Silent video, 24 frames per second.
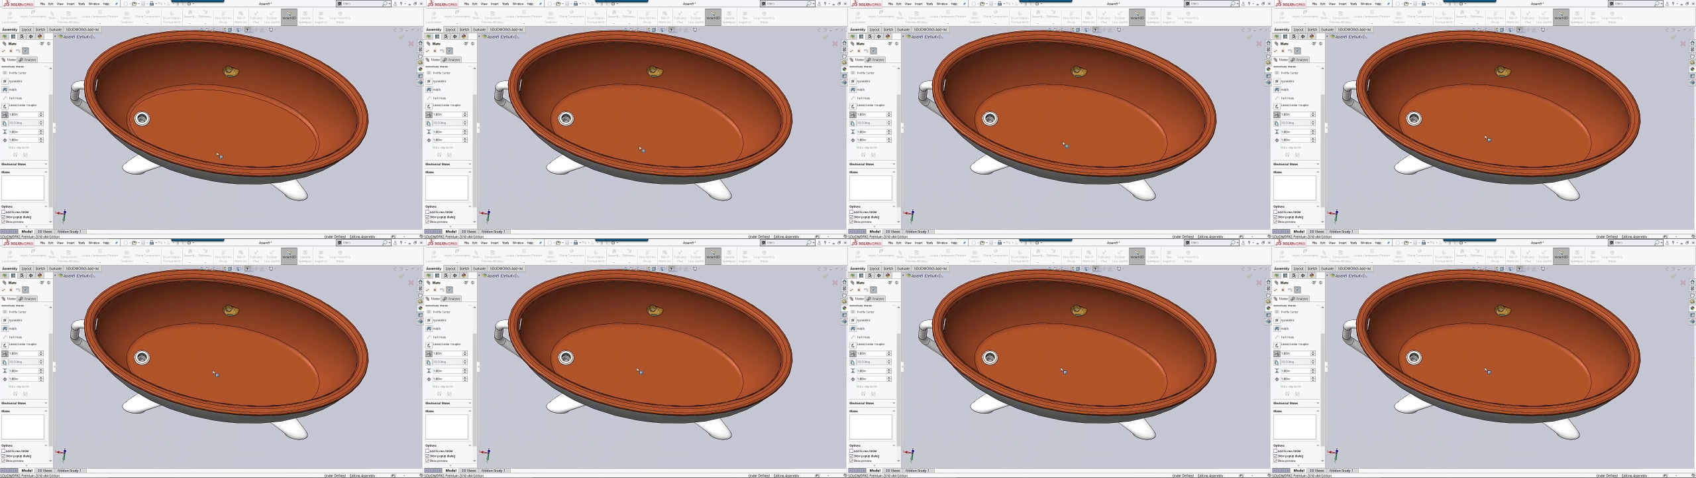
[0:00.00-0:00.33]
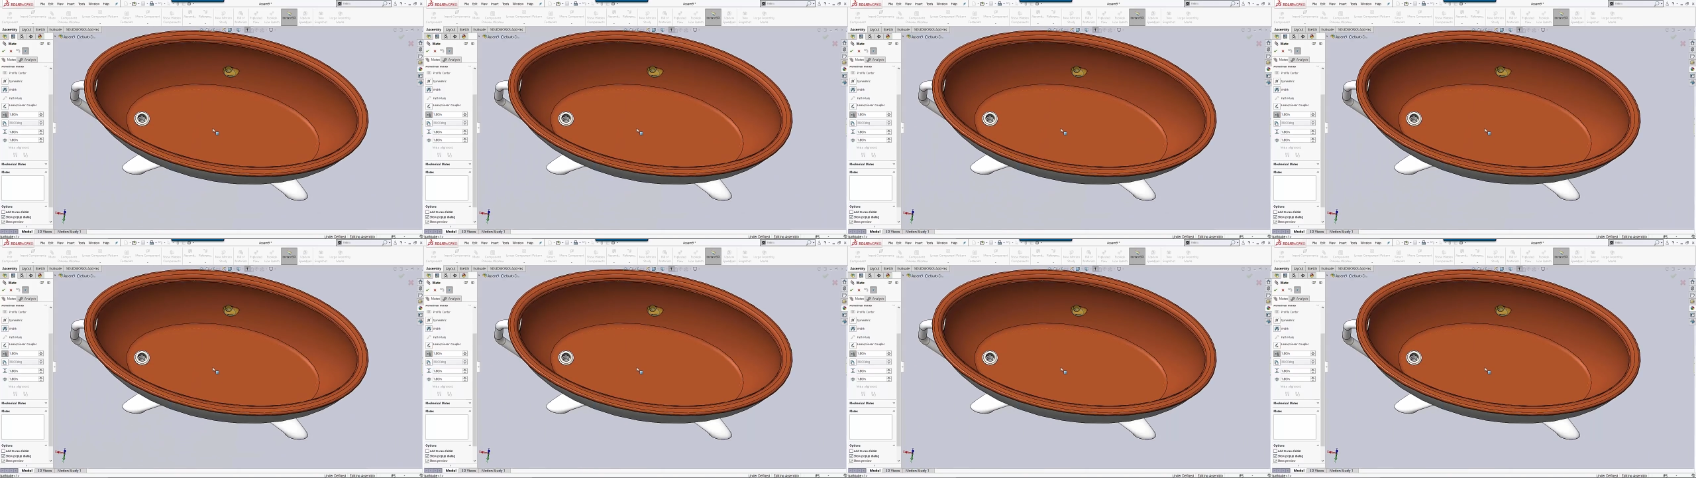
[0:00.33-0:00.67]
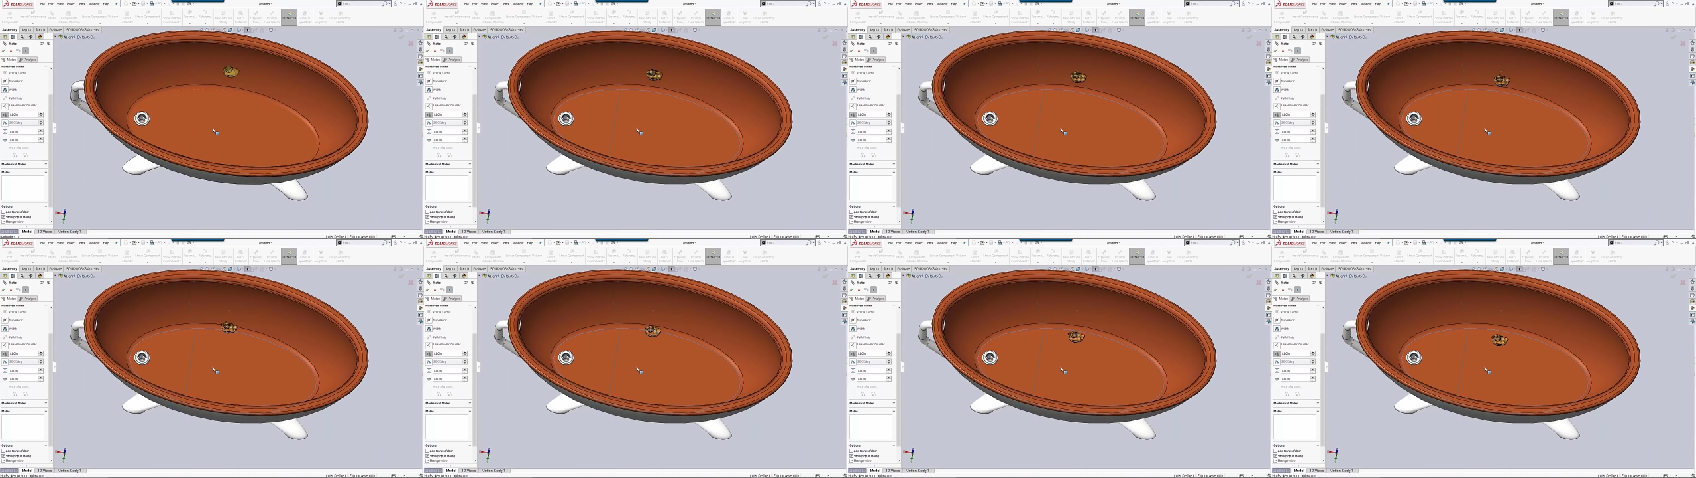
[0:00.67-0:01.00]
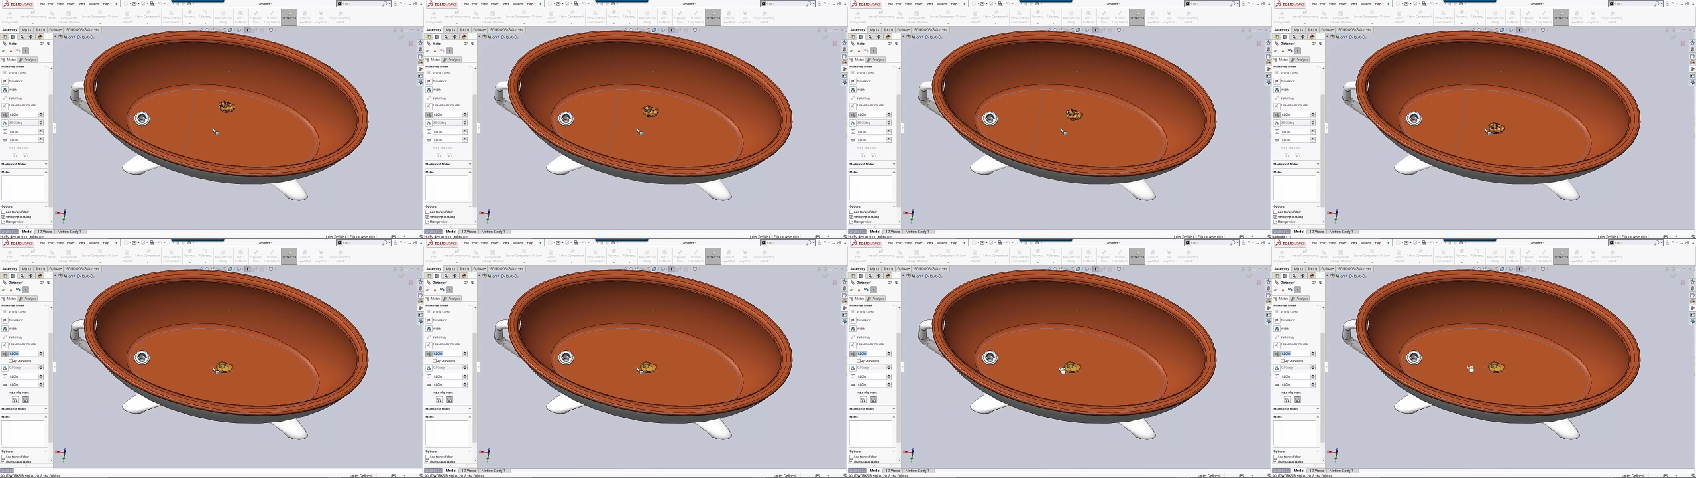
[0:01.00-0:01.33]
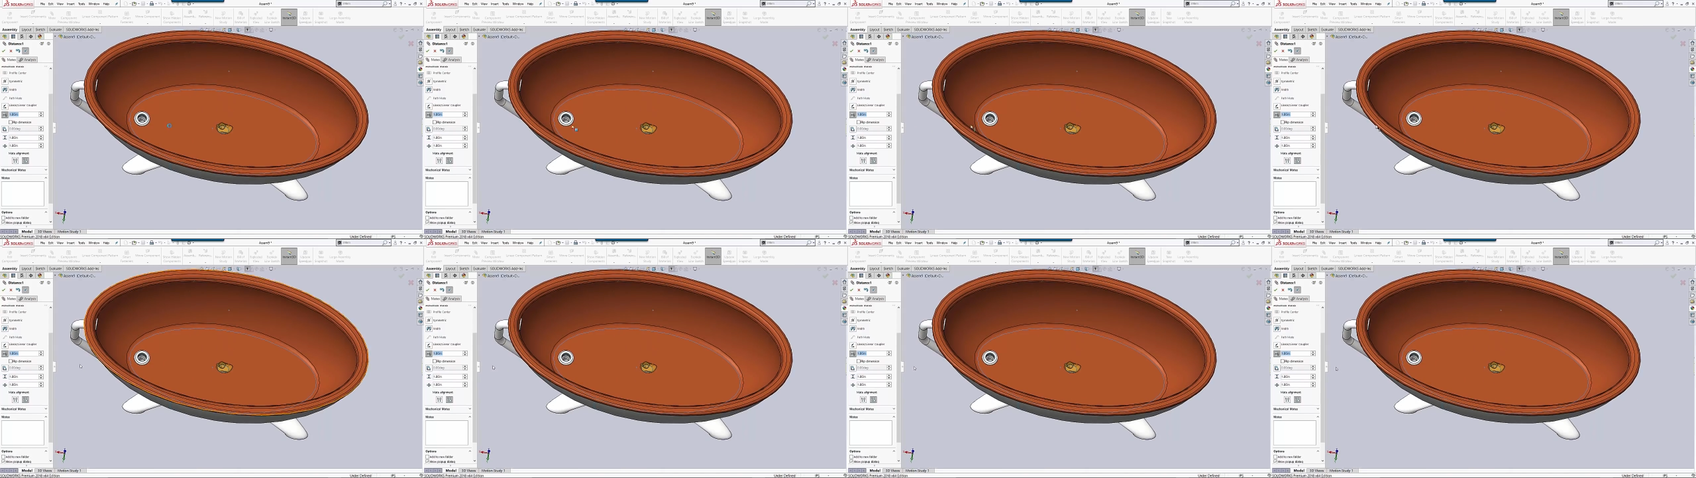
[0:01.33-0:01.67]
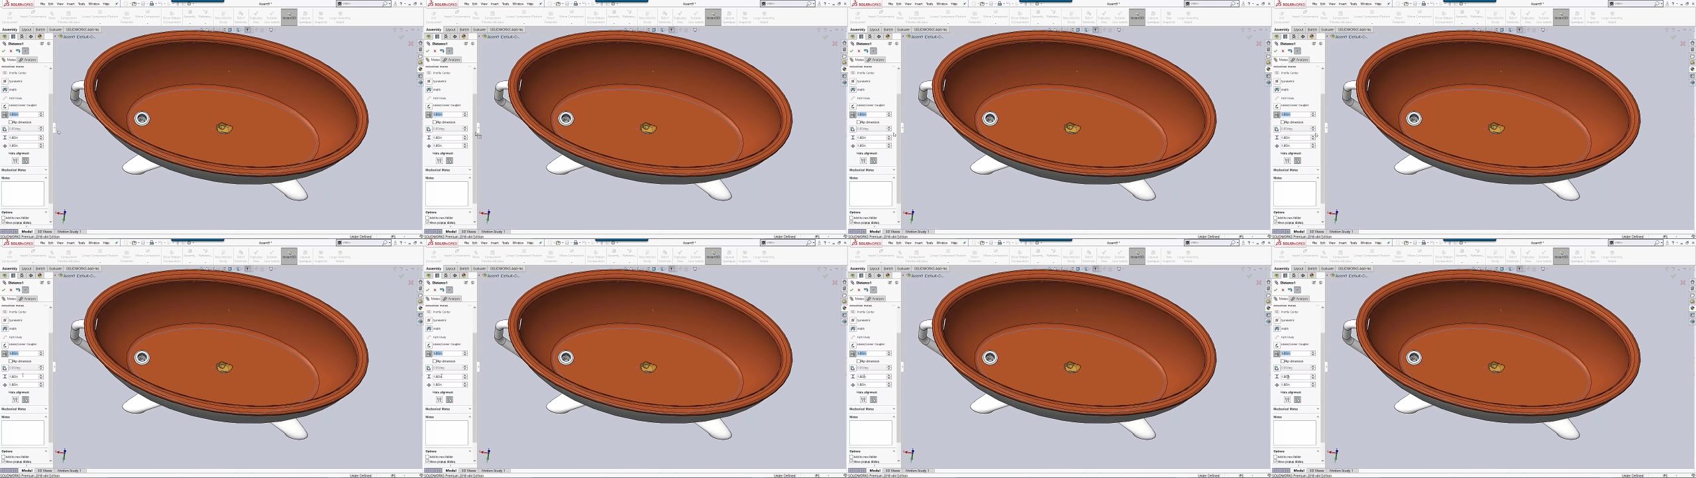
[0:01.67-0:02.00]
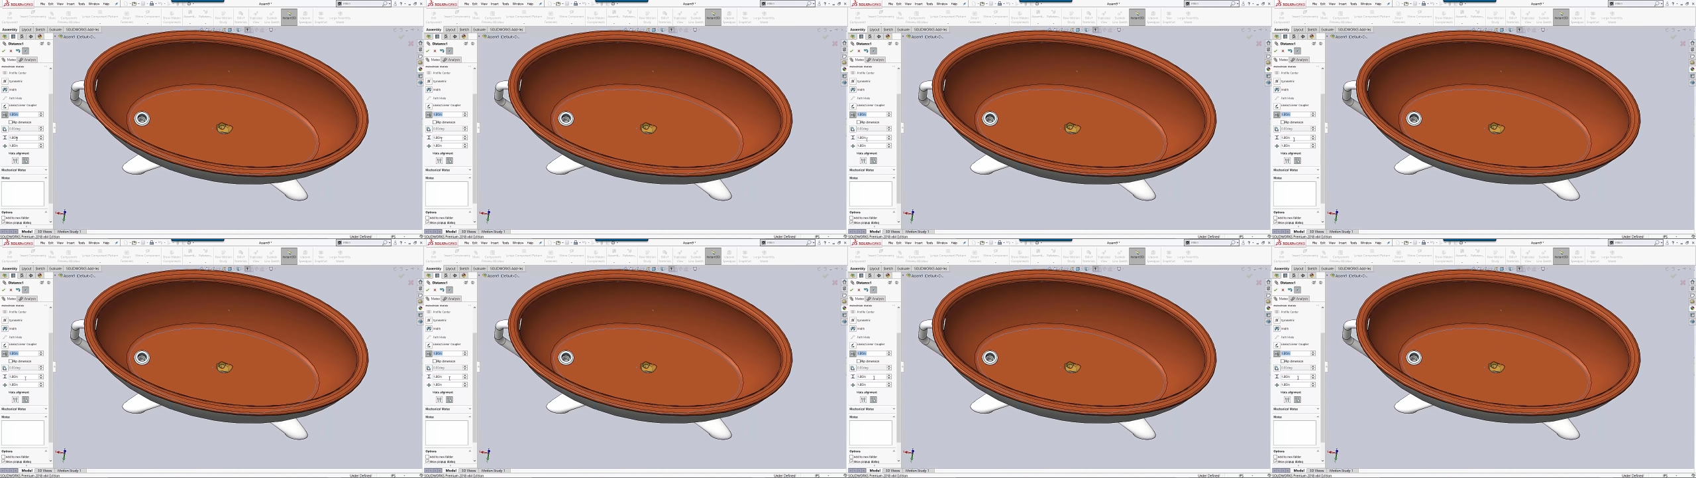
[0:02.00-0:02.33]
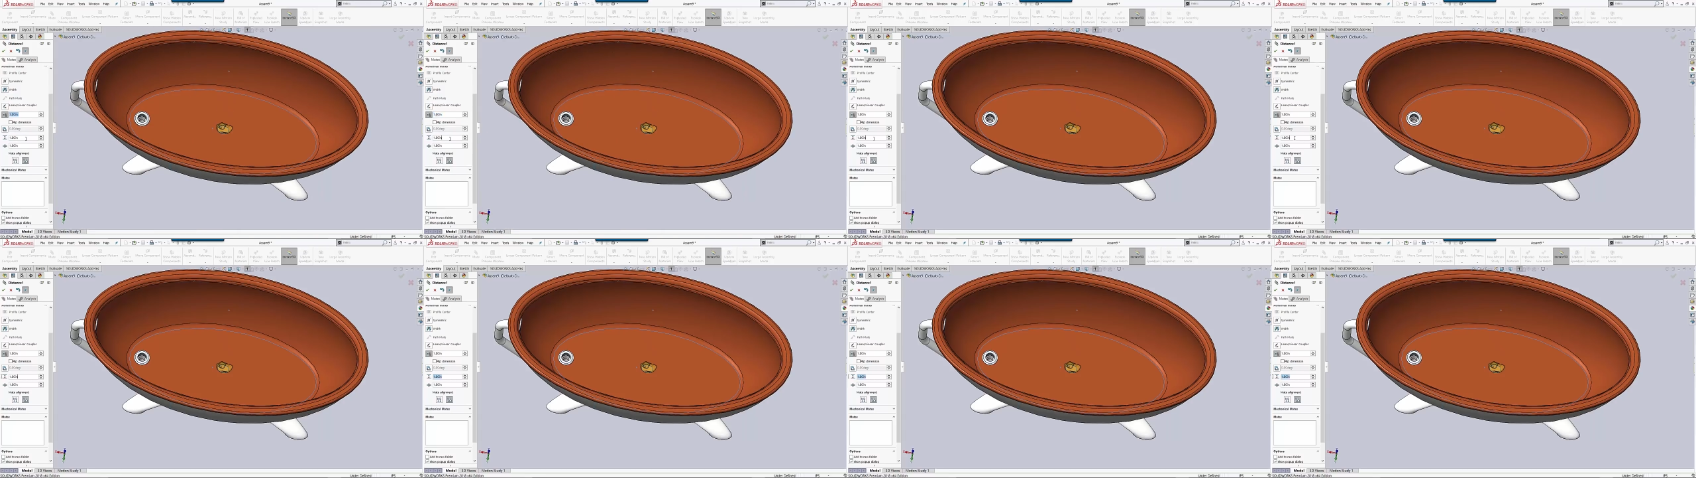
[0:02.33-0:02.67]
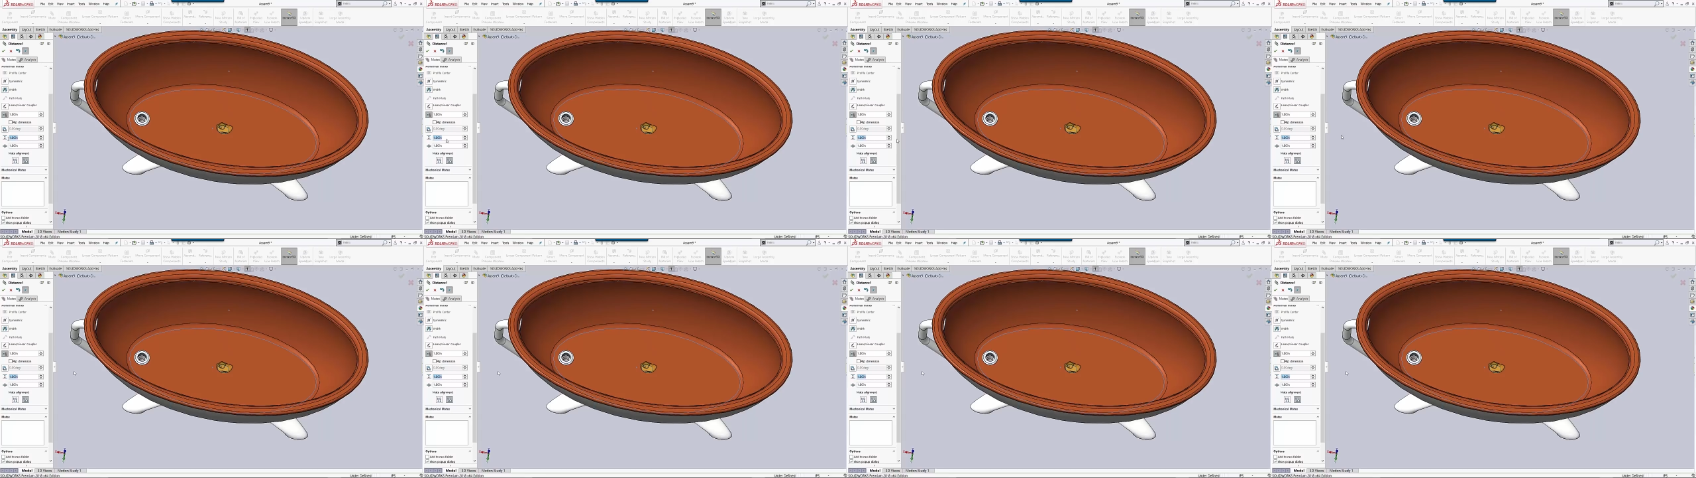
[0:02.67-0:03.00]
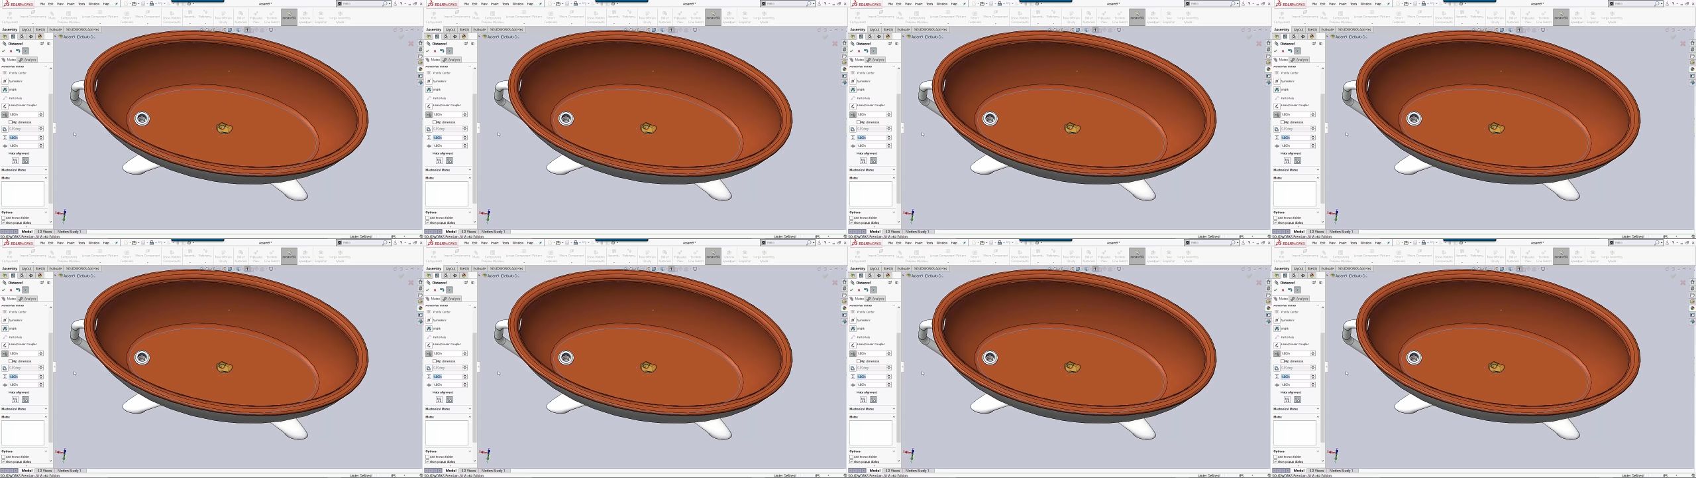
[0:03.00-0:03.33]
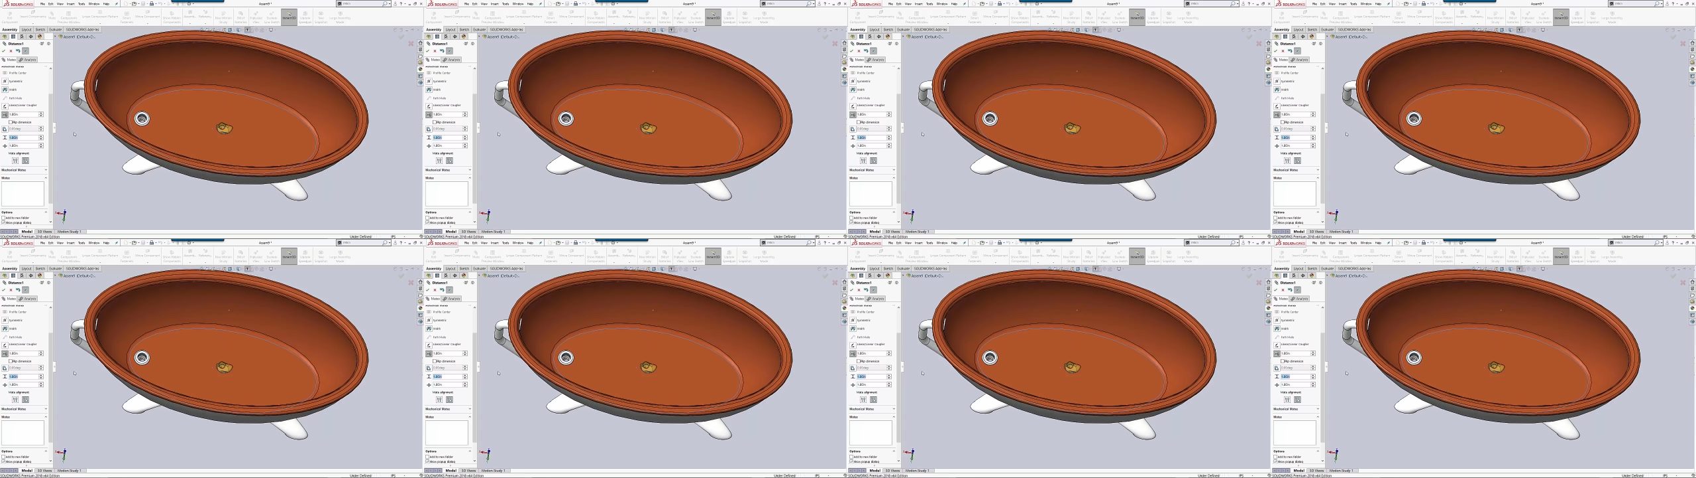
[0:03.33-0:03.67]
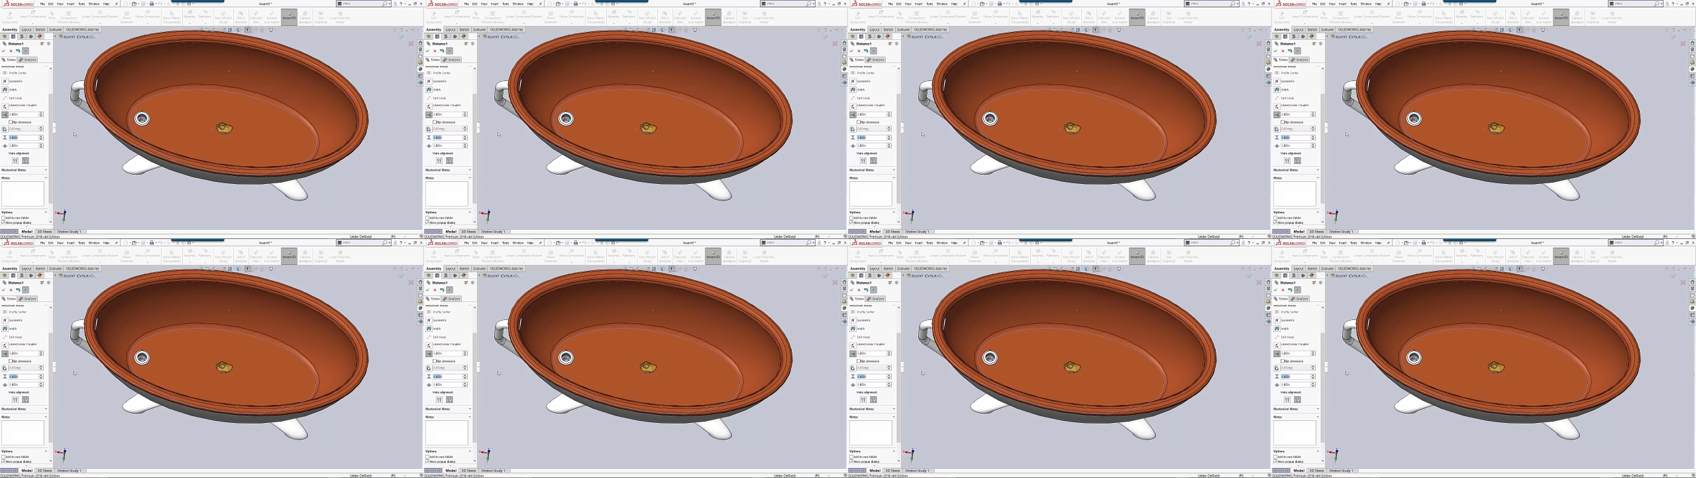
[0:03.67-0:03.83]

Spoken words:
[unreadable: no face in view]